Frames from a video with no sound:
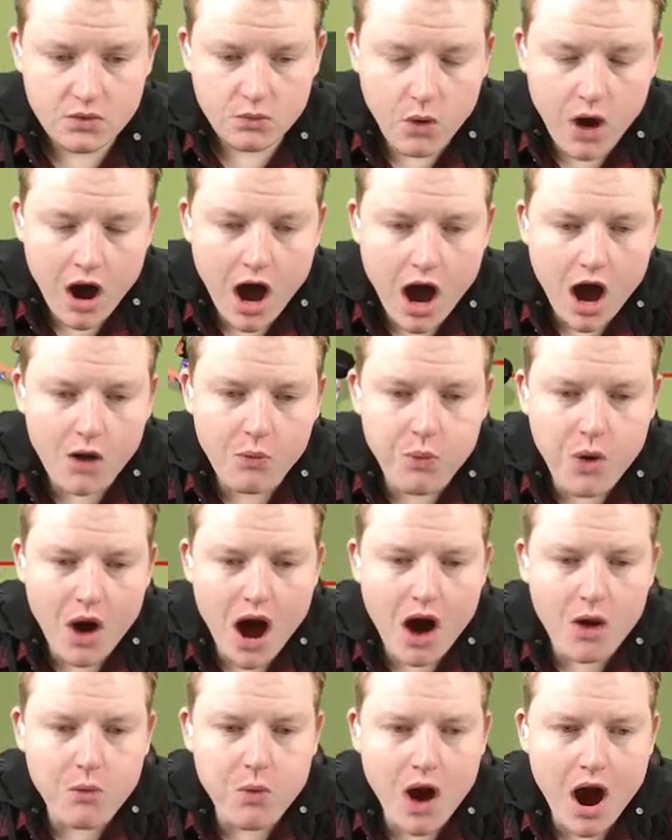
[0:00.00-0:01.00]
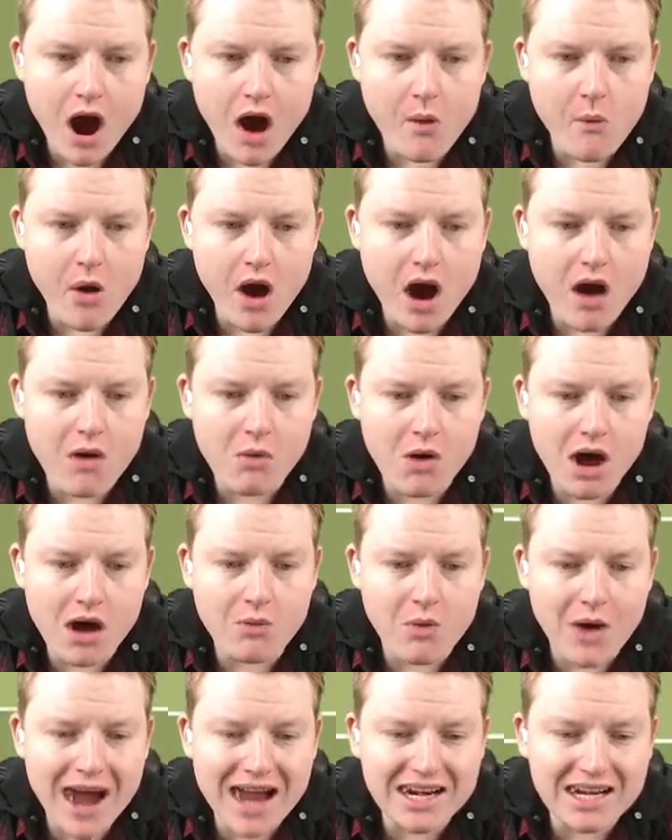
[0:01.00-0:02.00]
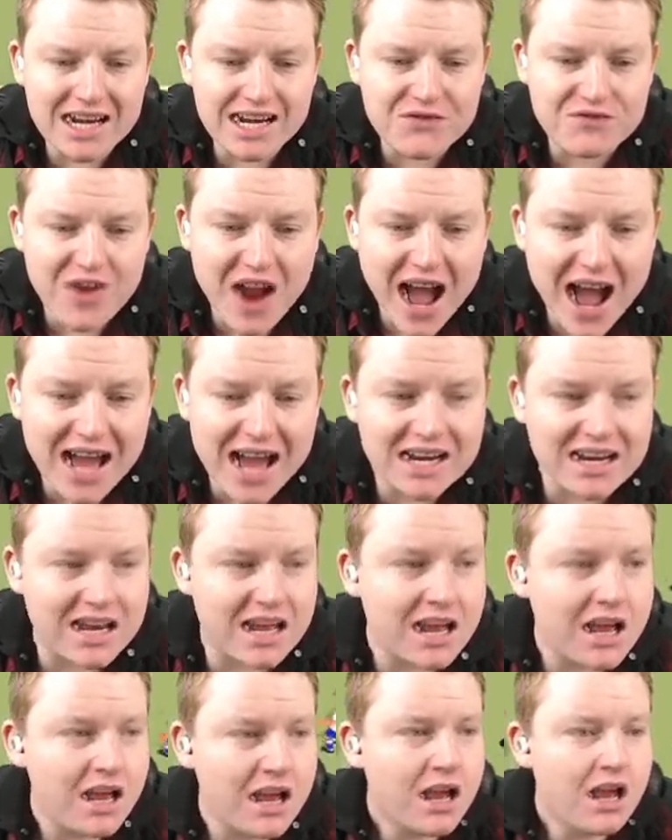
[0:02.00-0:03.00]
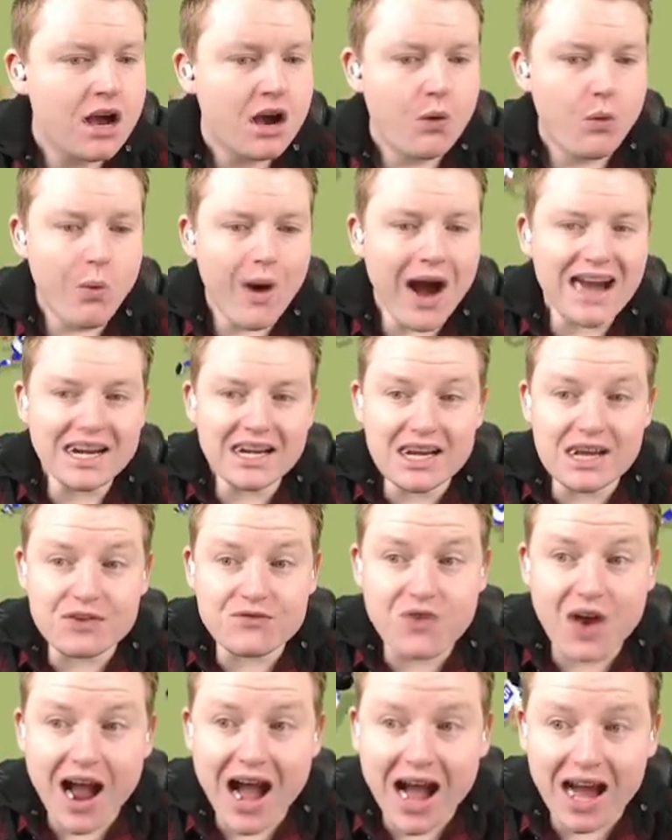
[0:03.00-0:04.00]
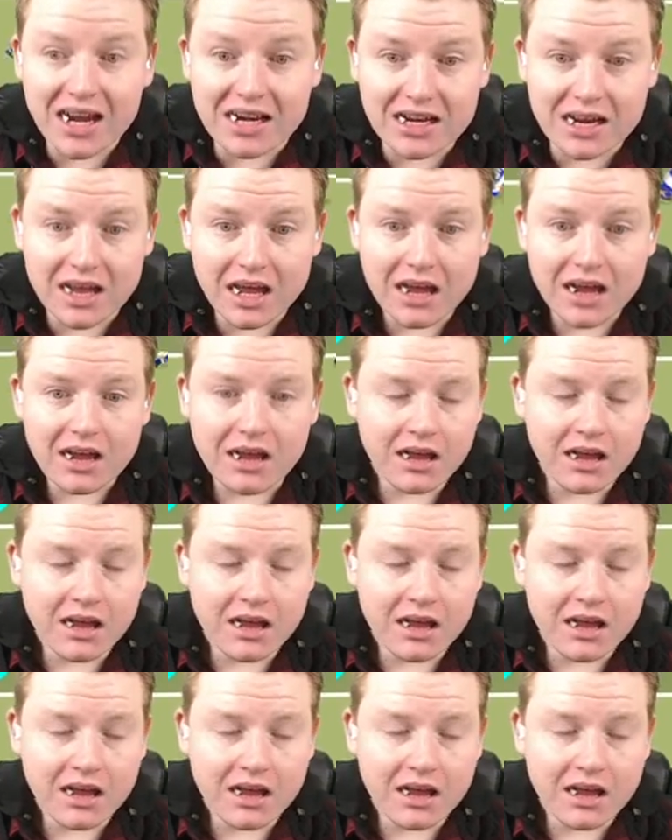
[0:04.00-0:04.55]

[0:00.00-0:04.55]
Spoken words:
Whoa, whoa, whoa, whoa, whoa. Why did he run? Why did he run?